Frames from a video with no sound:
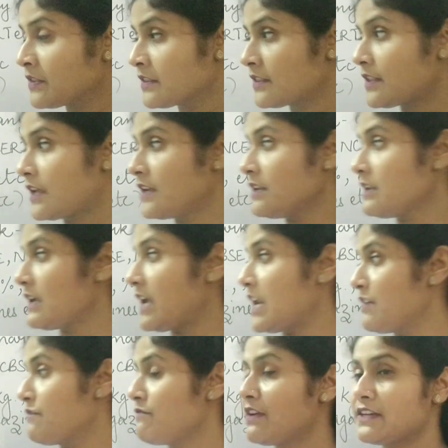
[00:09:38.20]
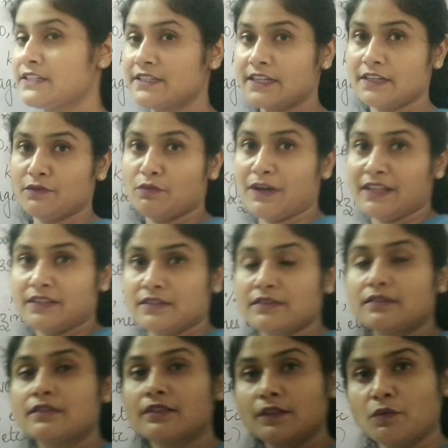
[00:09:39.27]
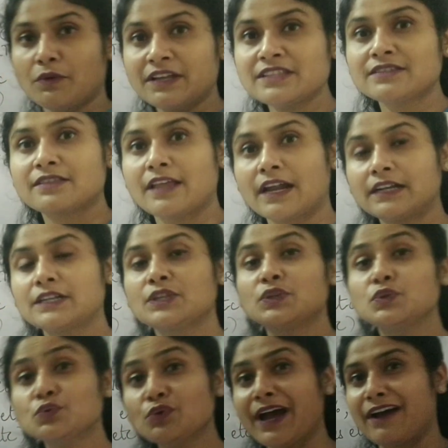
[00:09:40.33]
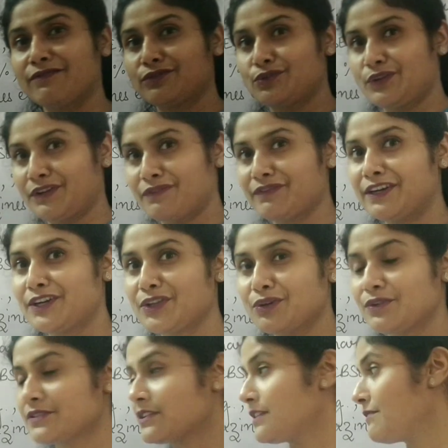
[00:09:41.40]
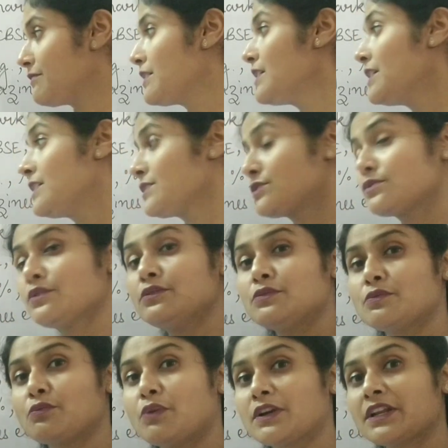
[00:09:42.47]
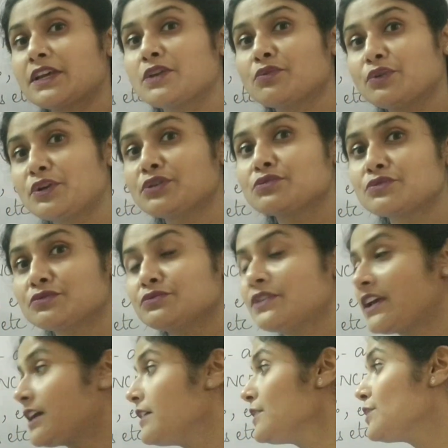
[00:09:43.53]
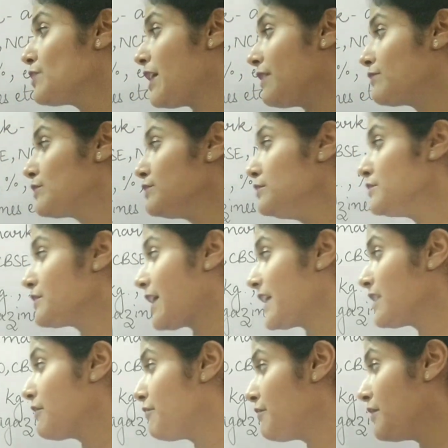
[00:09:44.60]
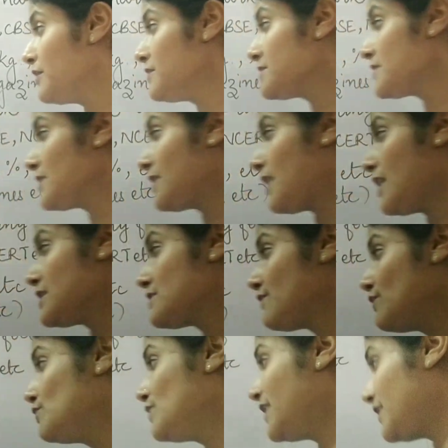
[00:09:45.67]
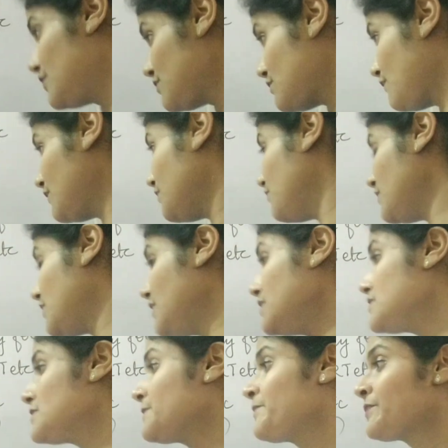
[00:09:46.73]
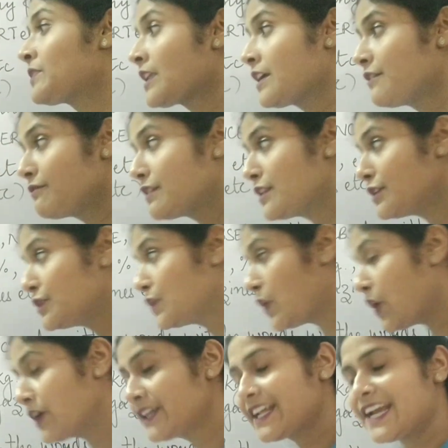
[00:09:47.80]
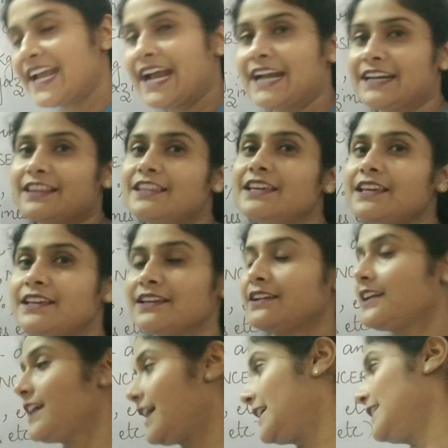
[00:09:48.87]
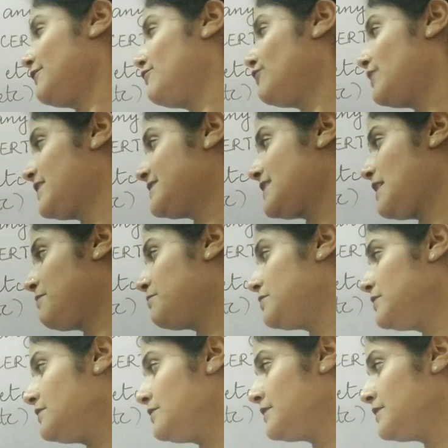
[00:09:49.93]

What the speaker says: Then invented ones, the ones that you have to invent yourself. So what are you going to do there? You have to write the first and last few letters of the words with a dot at the end. For example,